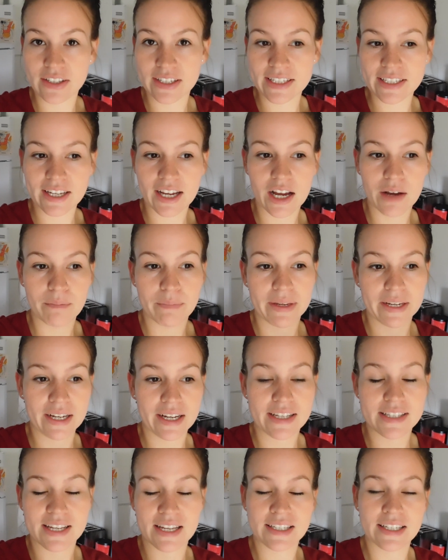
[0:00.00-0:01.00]
cleaned up
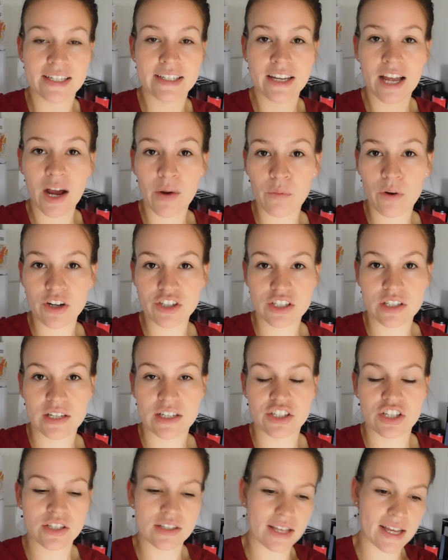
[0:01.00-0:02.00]
because I did not wash the
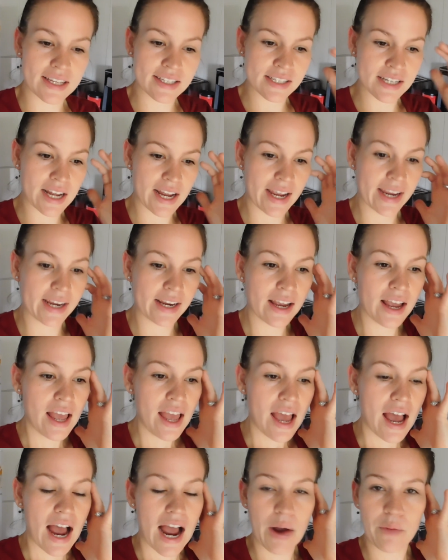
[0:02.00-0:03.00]
dishes last night.
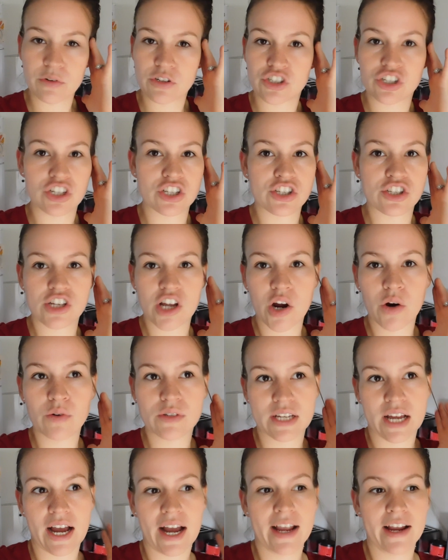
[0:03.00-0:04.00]
I was just so
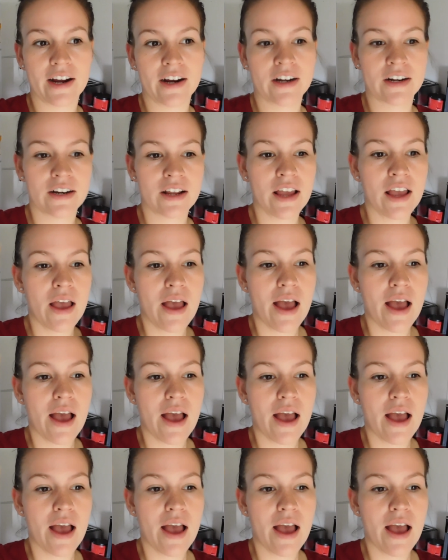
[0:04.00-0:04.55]
tired.